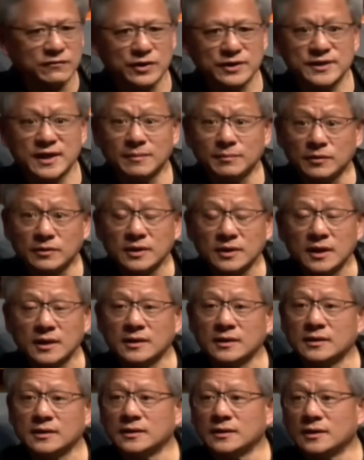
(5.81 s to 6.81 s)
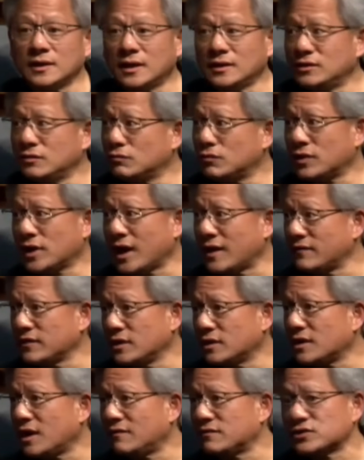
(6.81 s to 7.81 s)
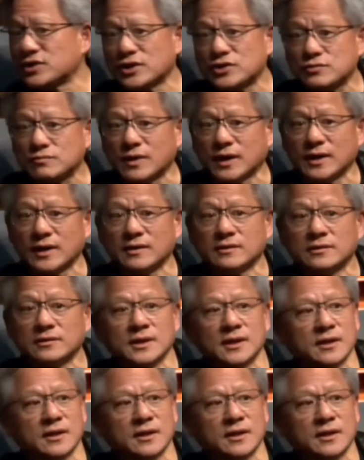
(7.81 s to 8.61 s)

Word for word: example, uh, we're having a conversation right now.